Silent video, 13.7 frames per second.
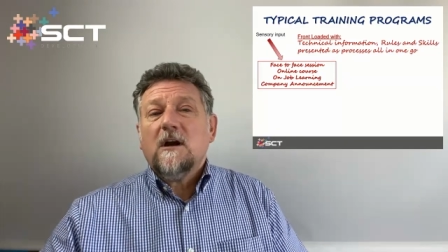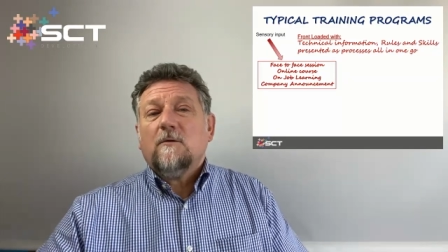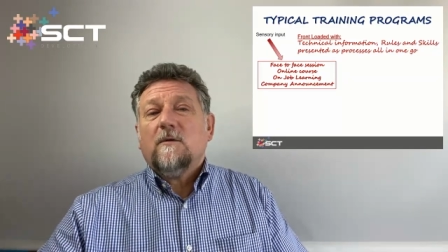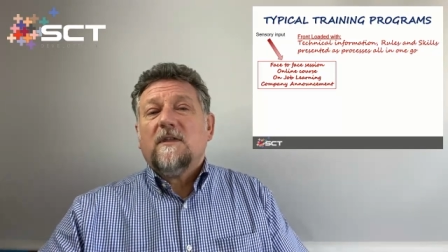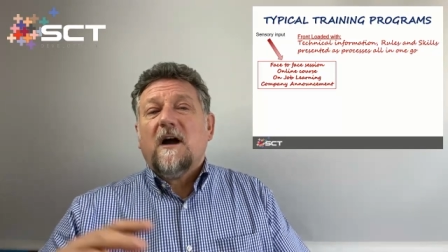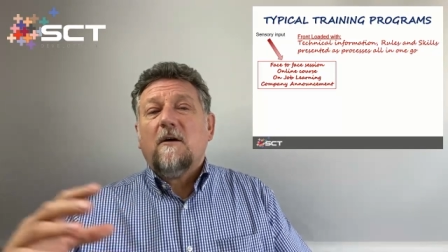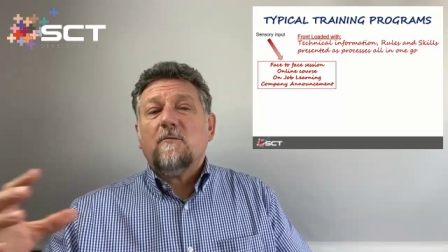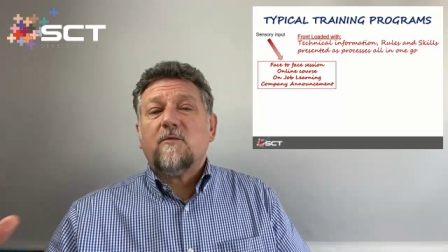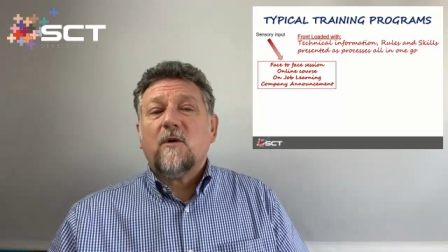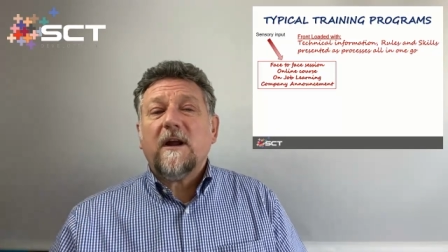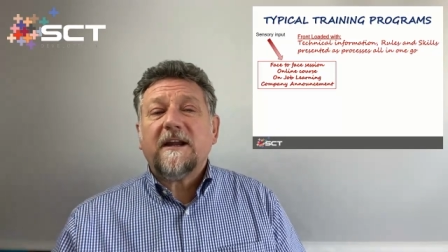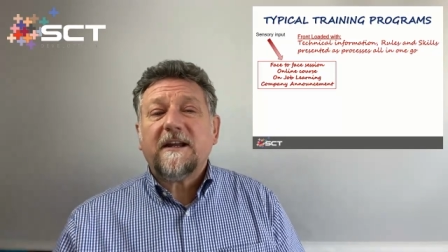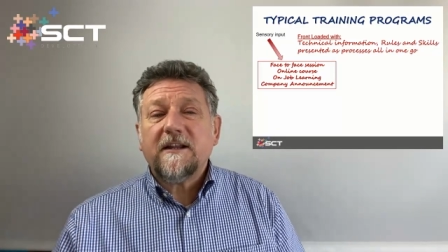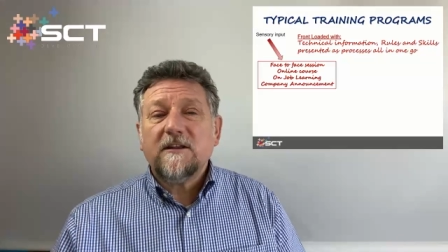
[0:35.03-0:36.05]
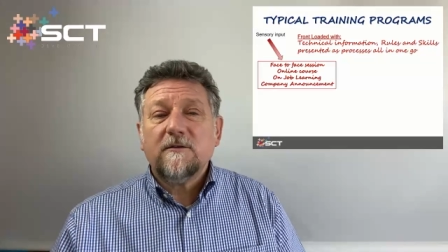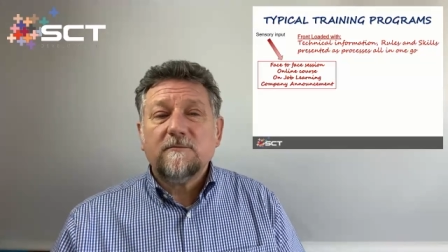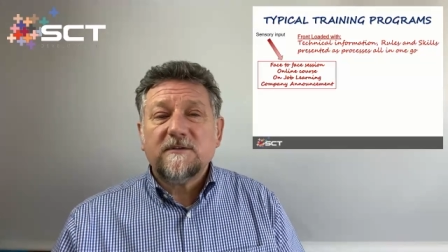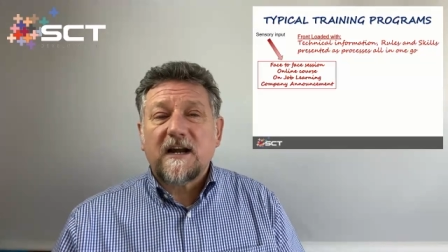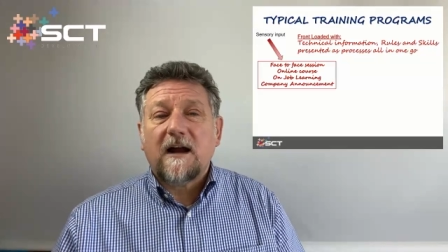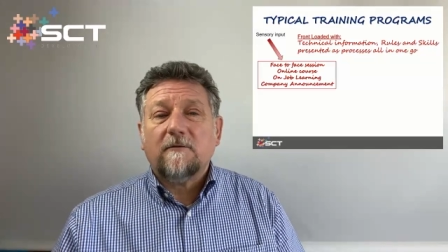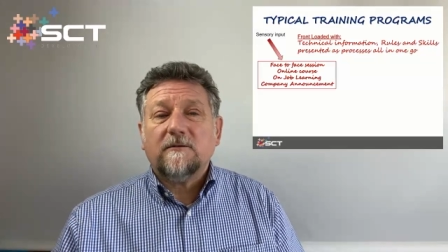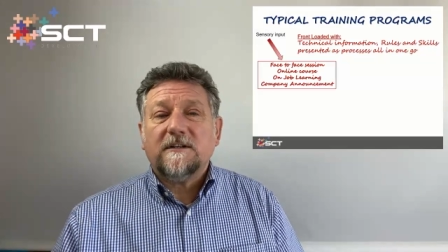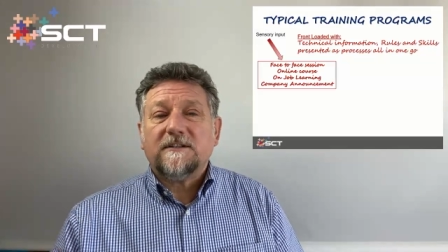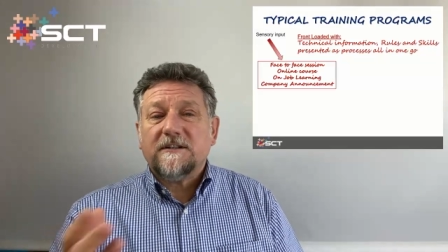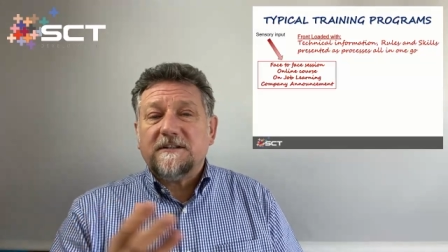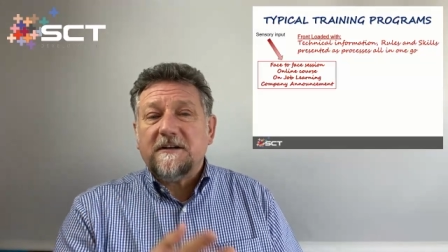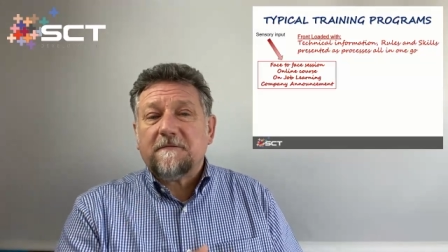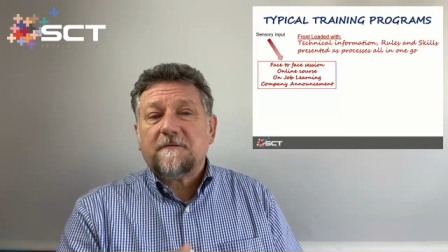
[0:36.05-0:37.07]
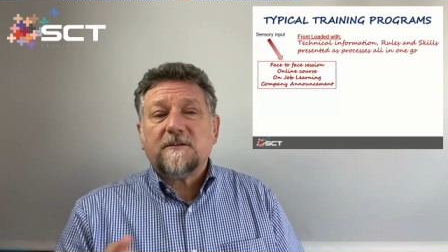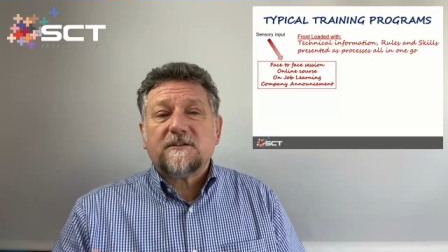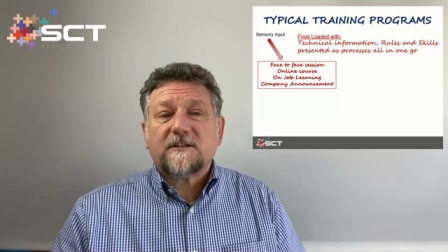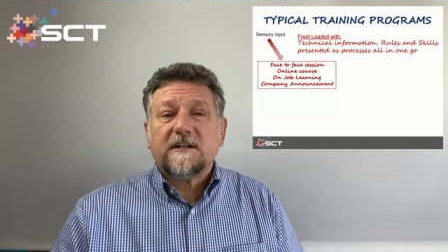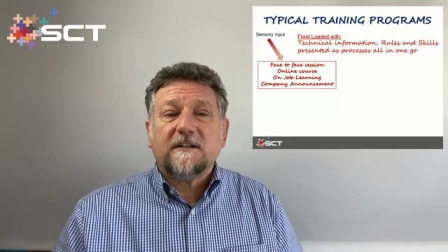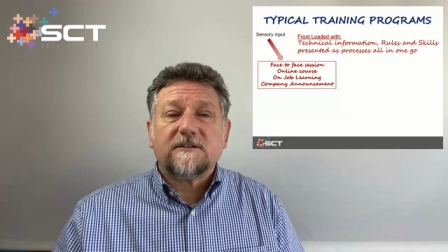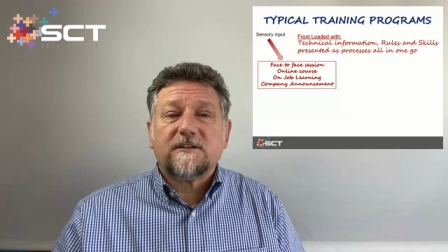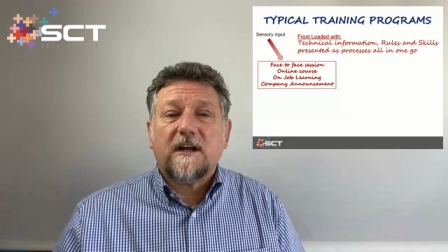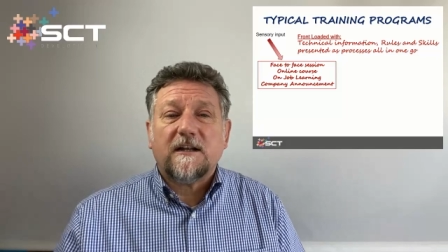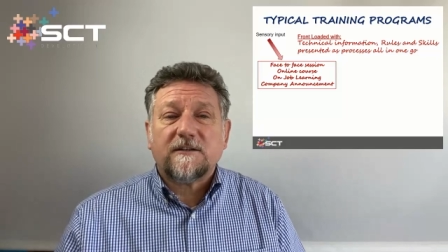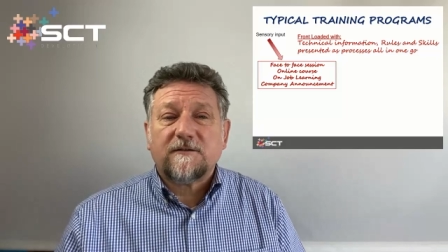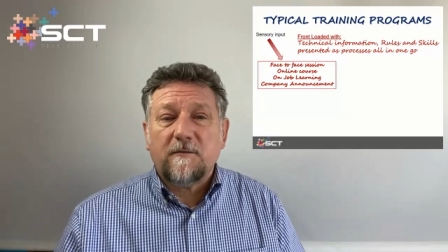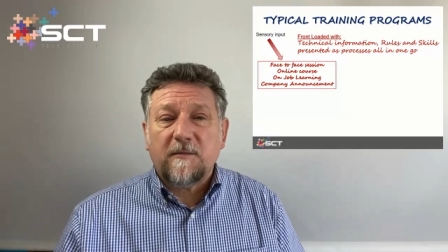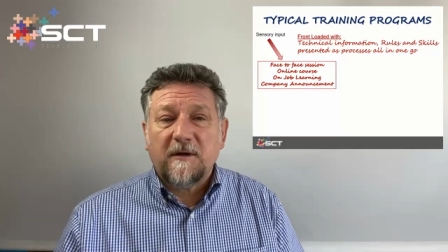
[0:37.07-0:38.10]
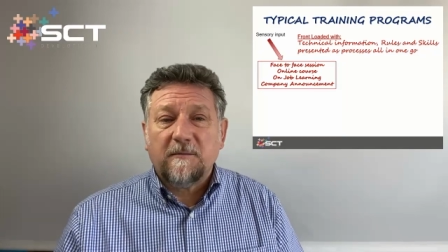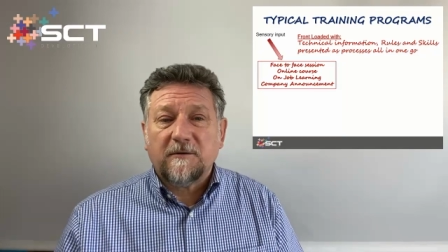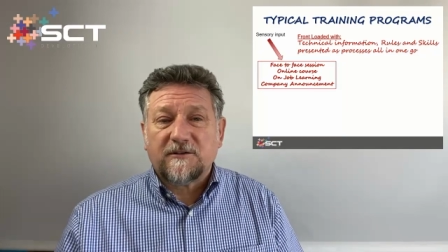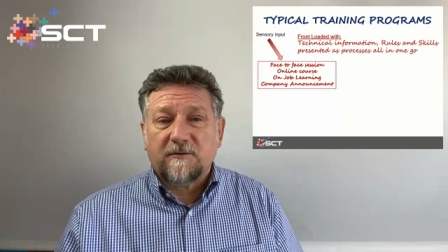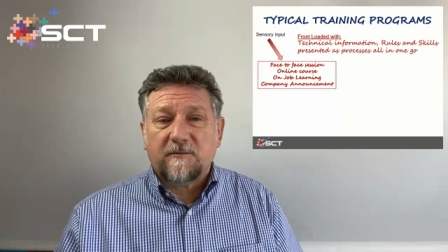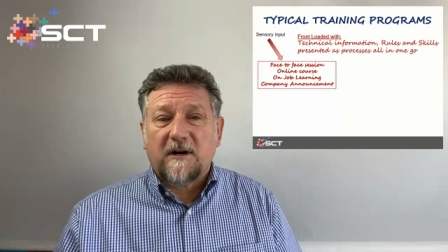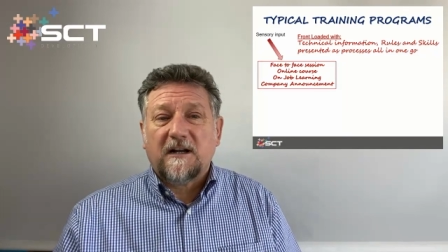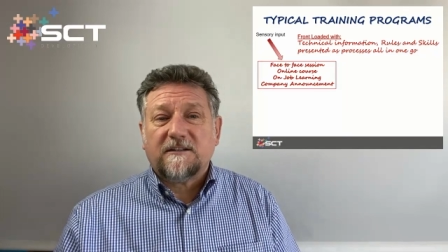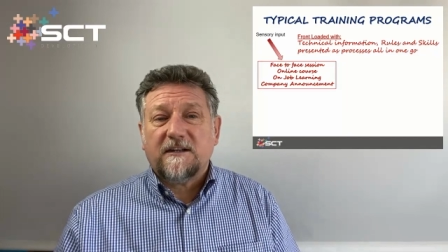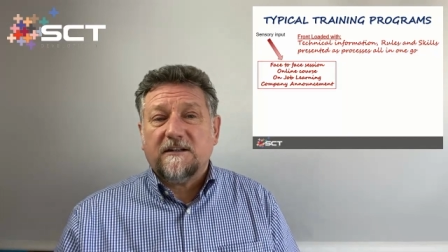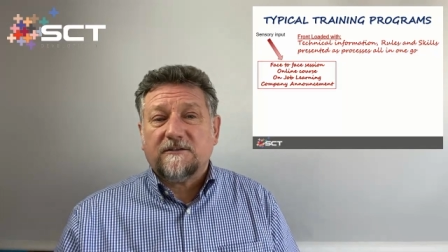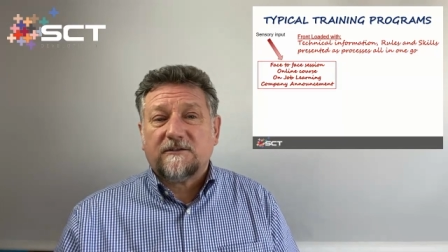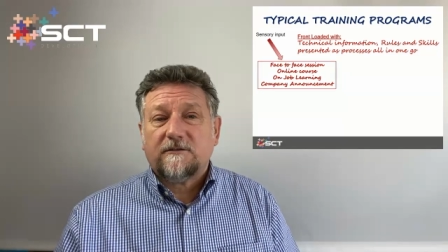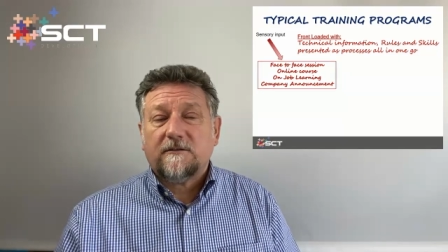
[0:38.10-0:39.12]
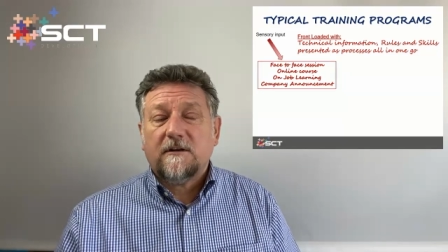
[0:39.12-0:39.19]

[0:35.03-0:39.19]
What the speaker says: without breaking them down into different skill sets for people to practice.